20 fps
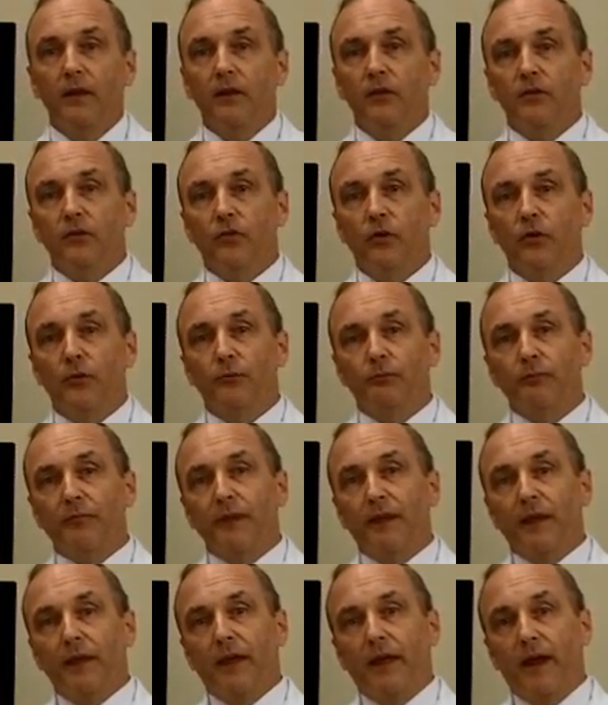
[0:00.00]
So
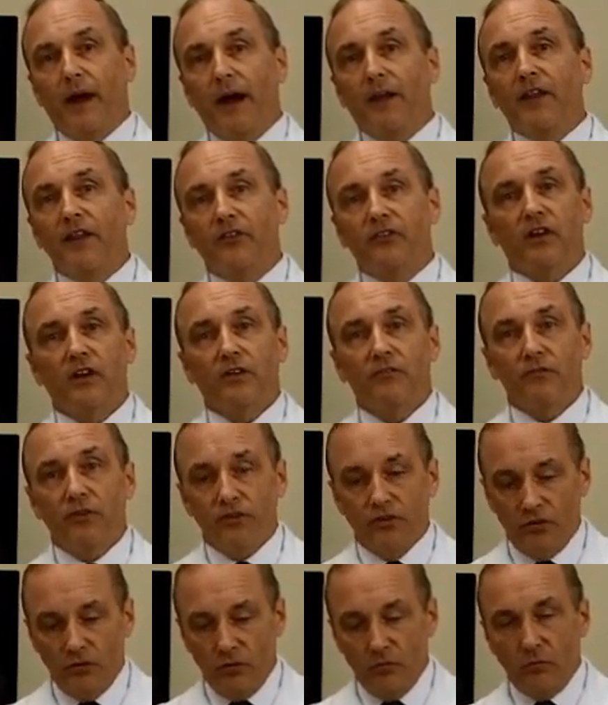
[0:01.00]
on that second
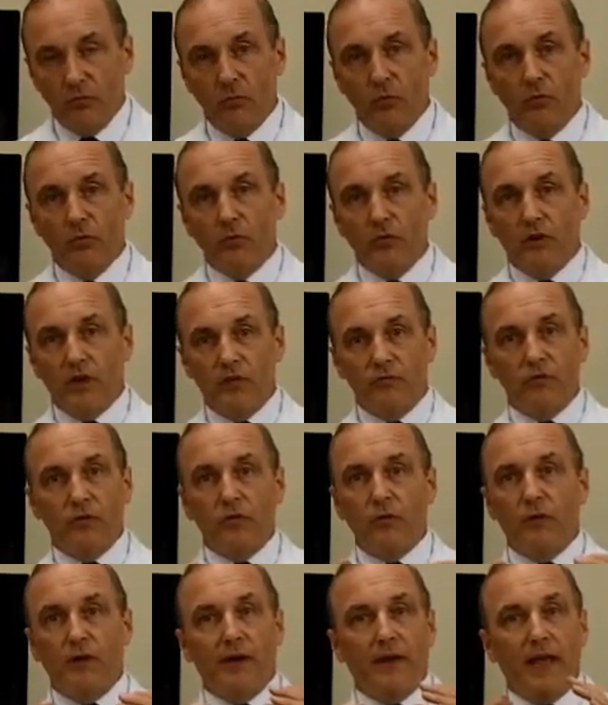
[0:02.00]
visit, we'll give
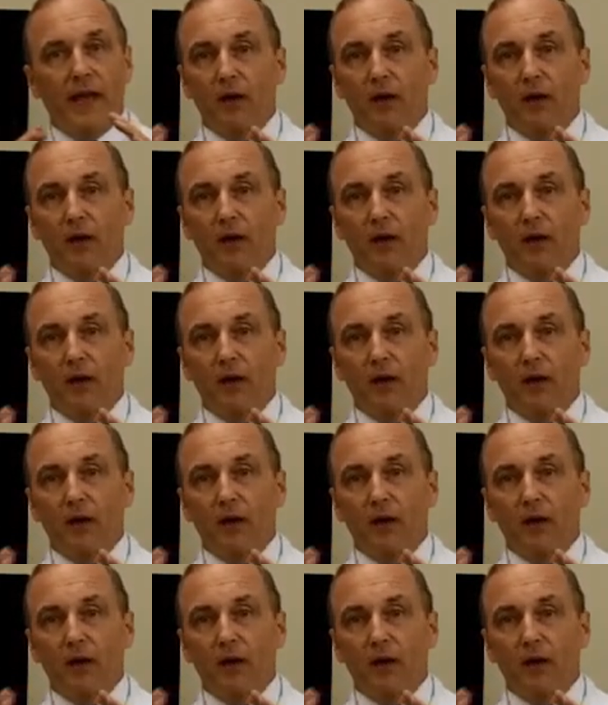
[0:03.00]
you an